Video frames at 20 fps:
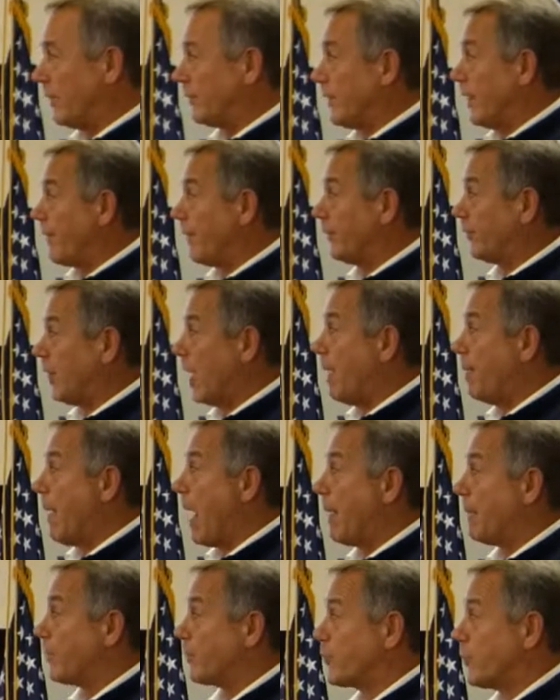kids have the
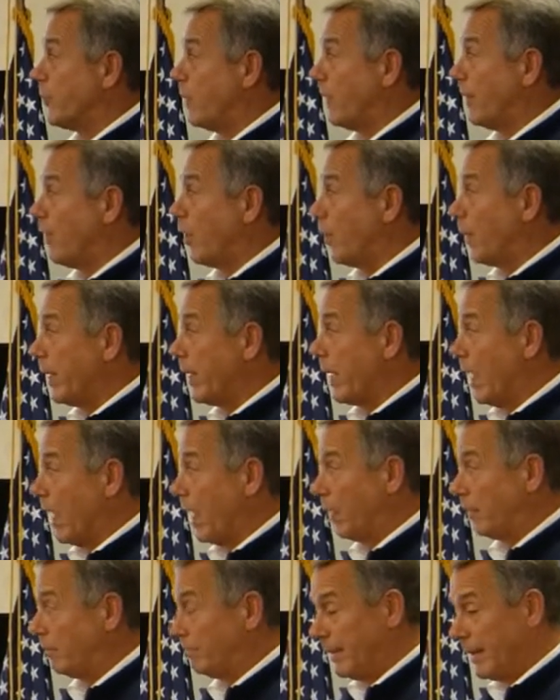same opportunity that we
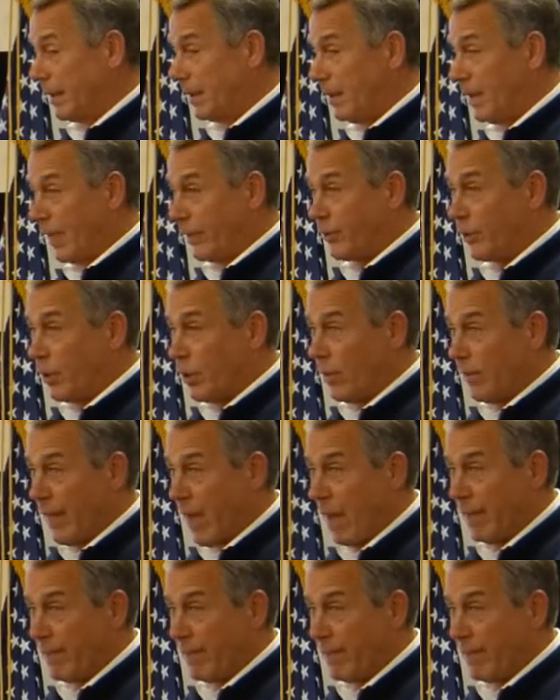have. And to do